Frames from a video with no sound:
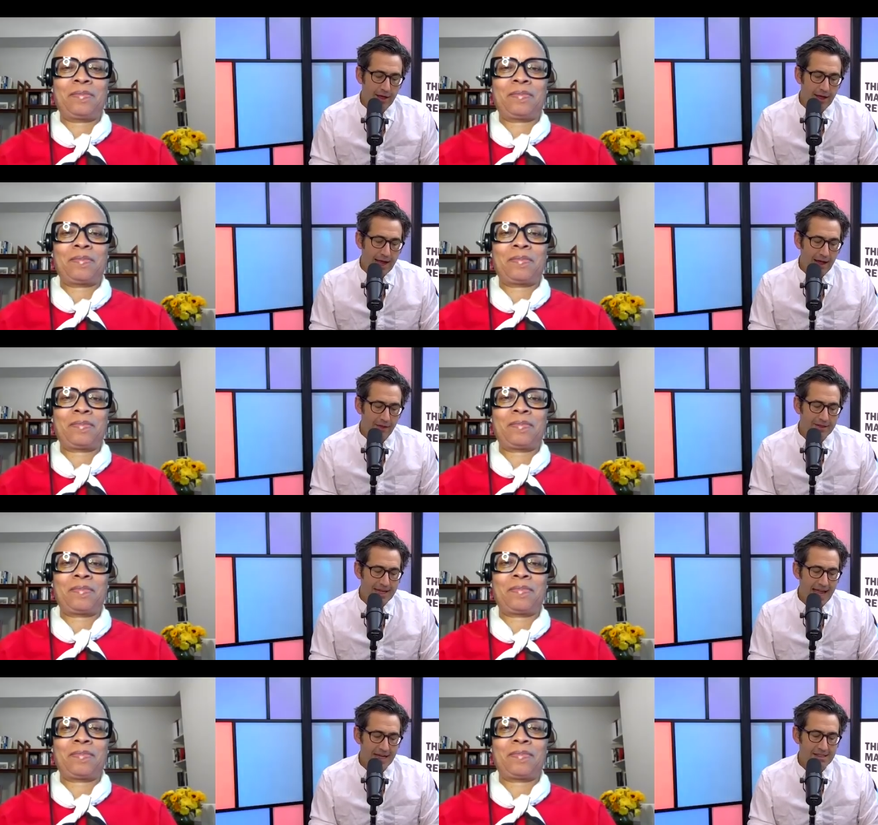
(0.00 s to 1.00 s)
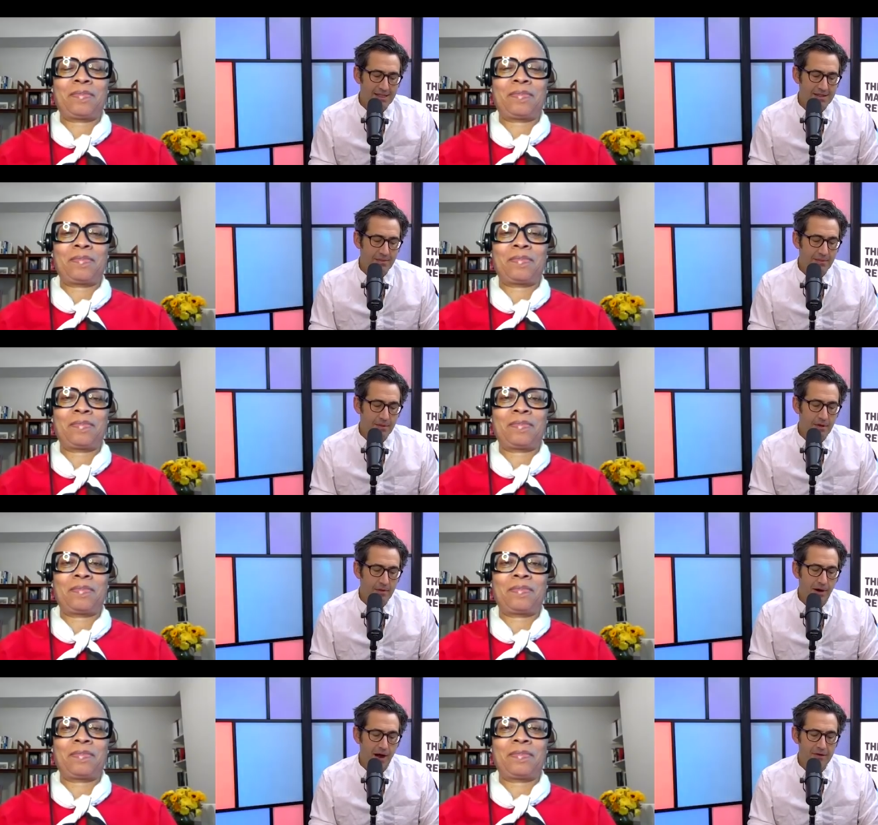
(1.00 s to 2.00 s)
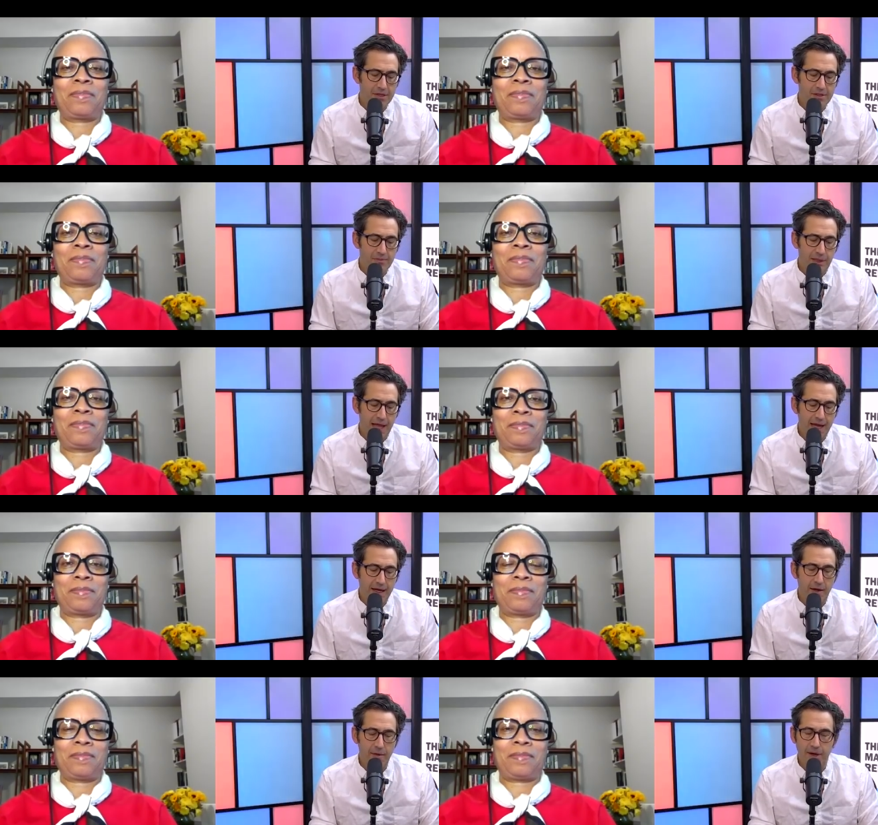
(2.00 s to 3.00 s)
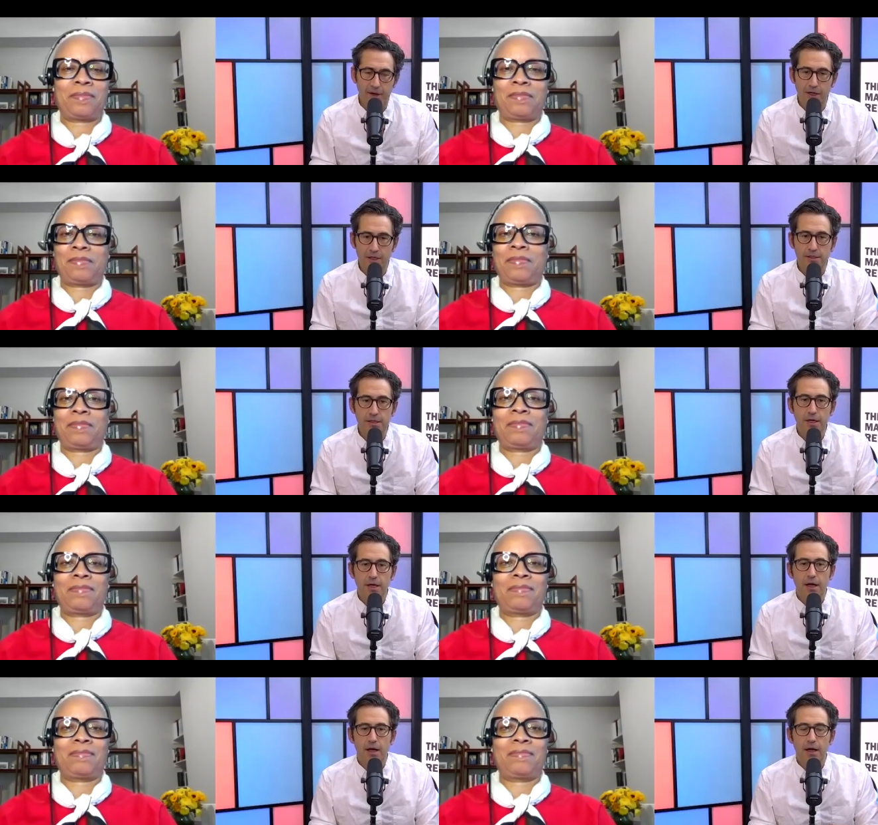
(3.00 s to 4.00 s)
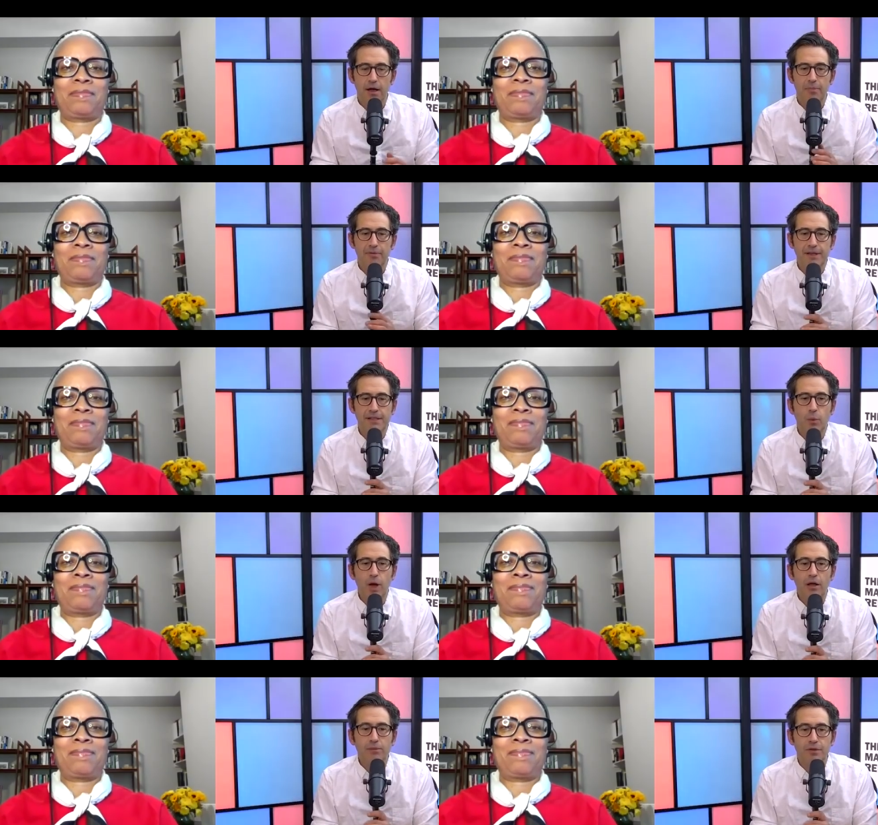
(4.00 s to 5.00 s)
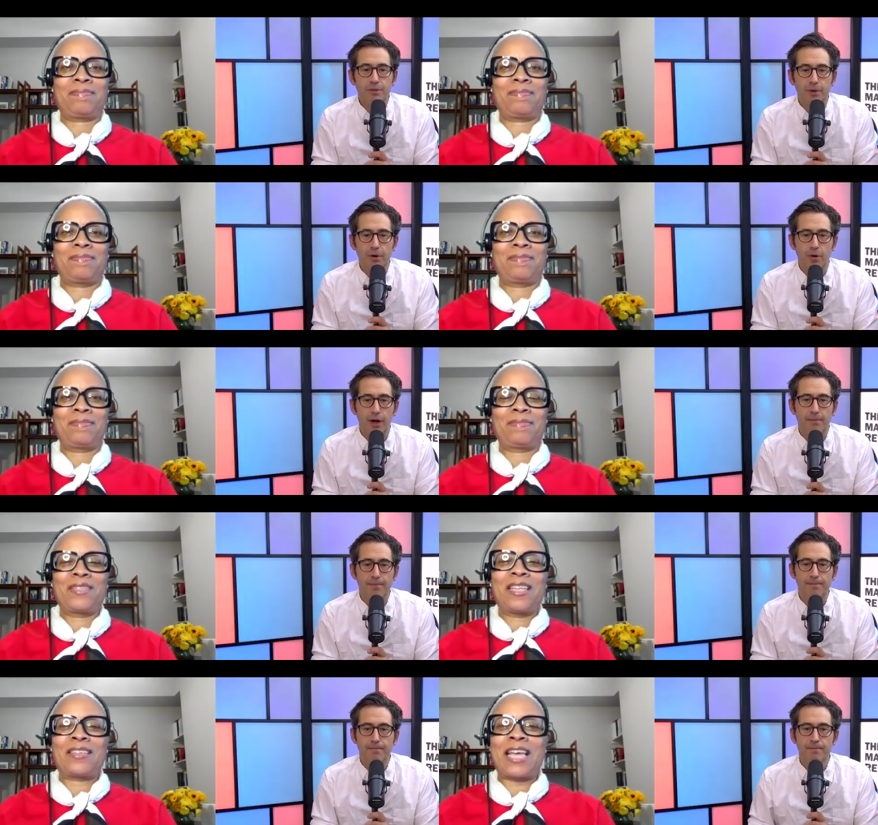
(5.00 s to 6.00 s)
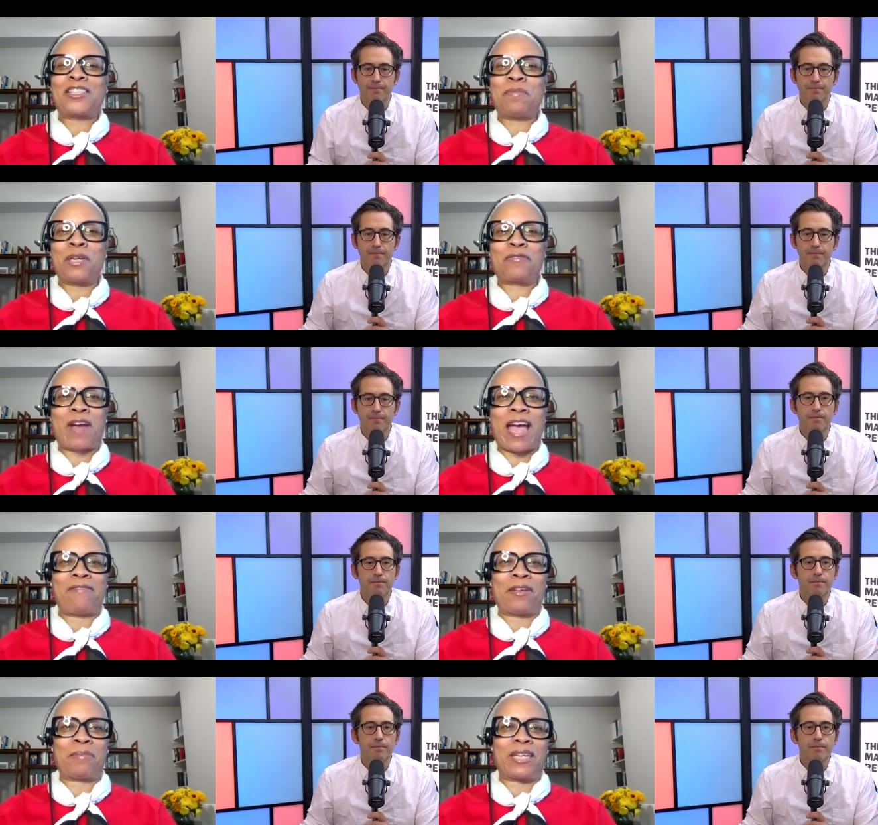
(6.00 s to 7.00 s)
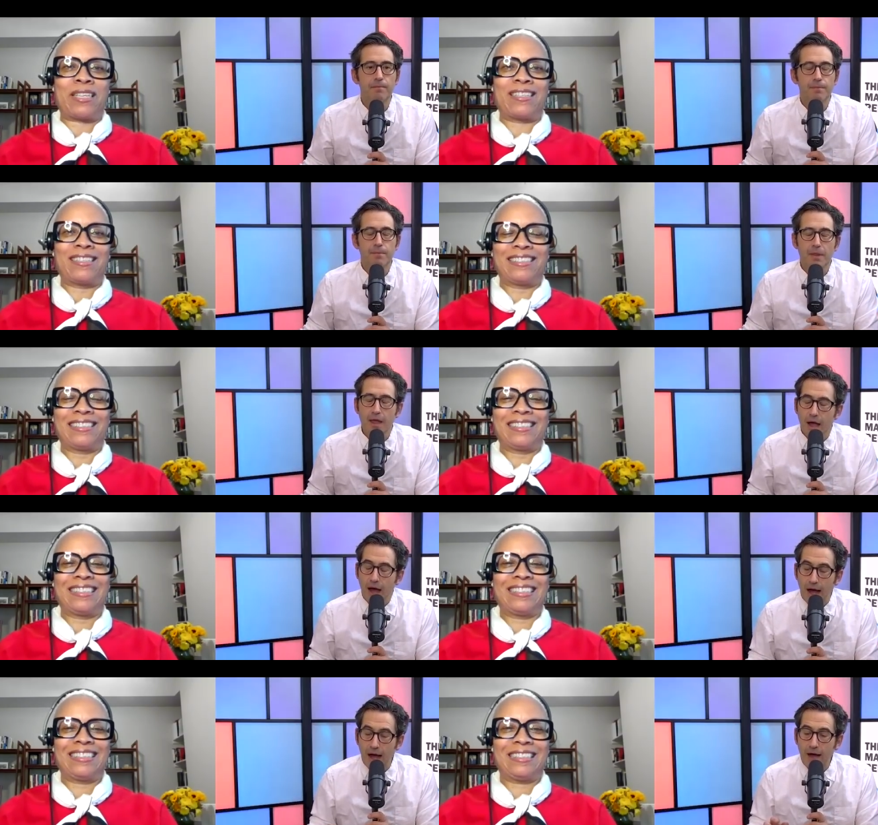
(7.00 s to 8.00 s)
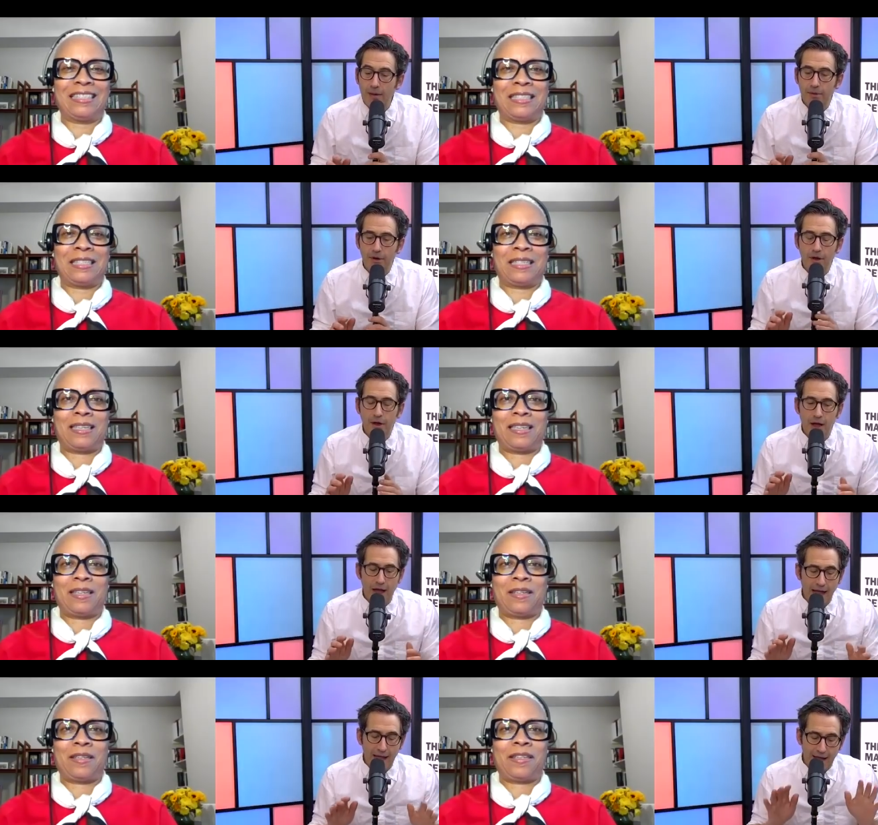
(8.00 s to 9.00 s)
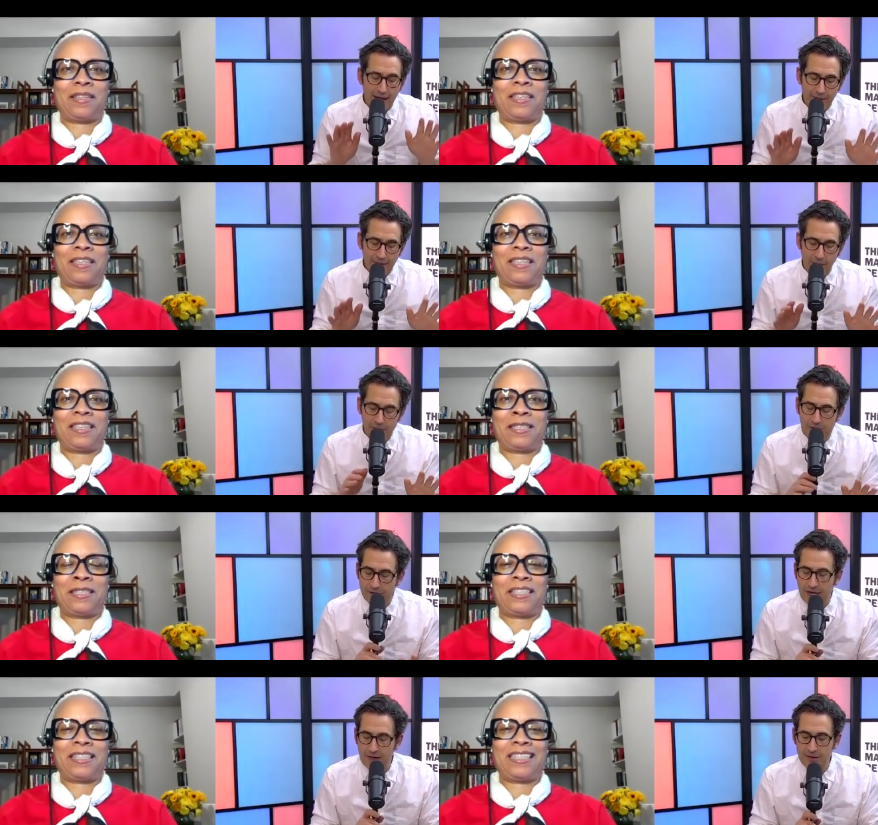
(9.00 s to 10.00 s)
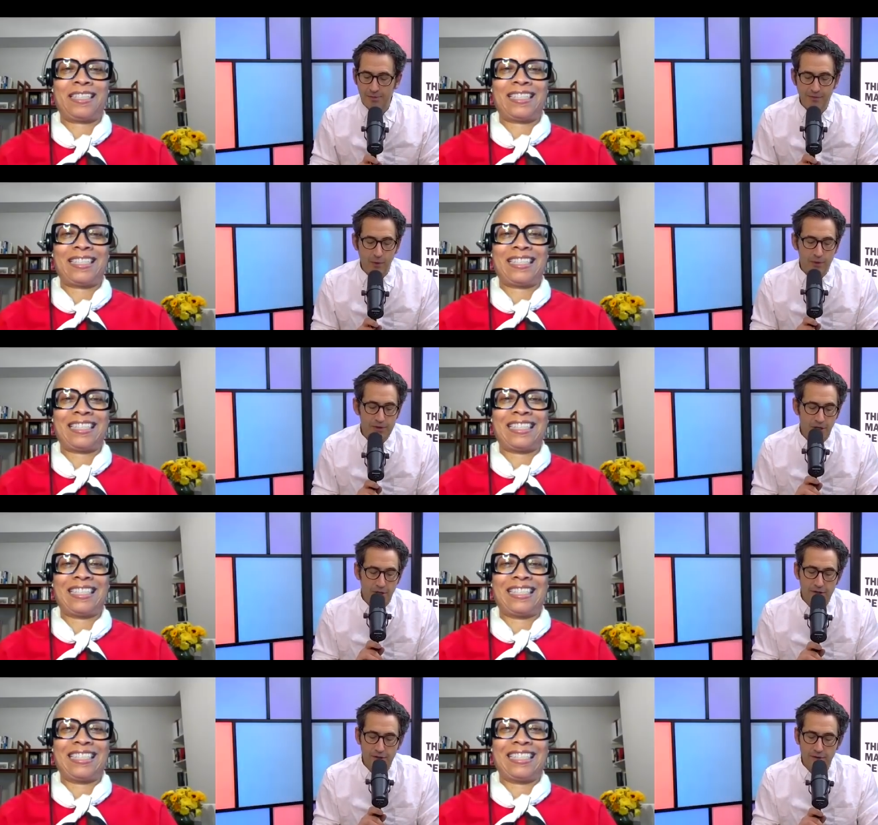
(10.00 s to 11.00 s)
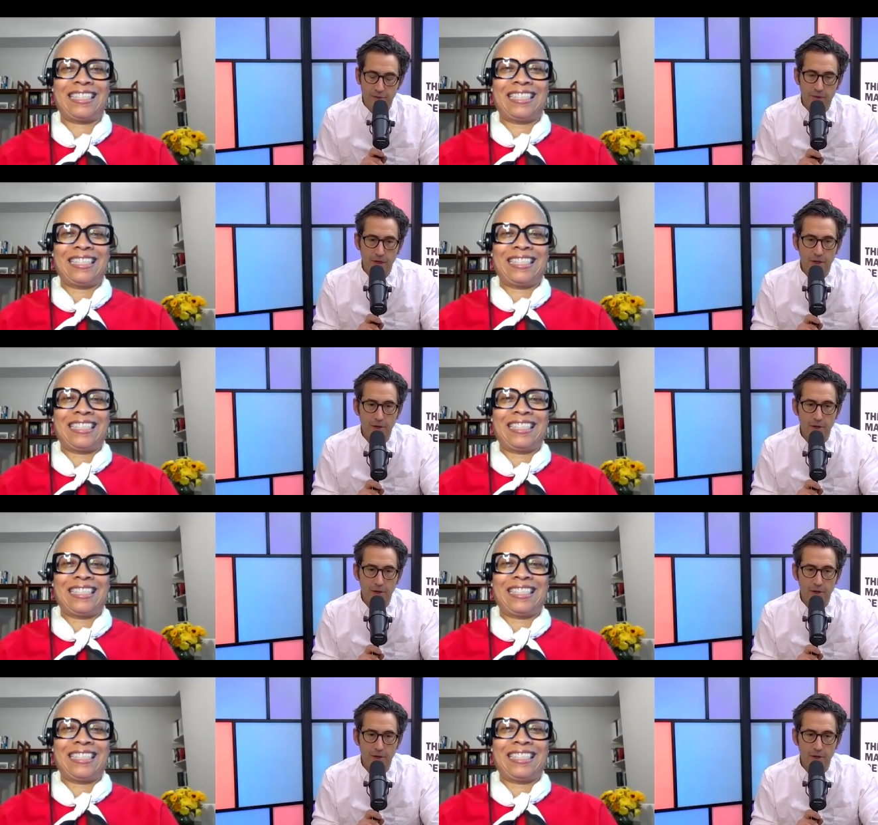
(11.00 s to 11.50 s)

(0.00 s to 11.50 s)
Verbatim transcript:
Speaker 1: How the Tax System Impoverishes Black Americans. Uh, Professor, welcome to the program.
Speaker 2: Thanks so much for having me.
Speaker 1: Um, I, I, I was just saying this before we started to uh,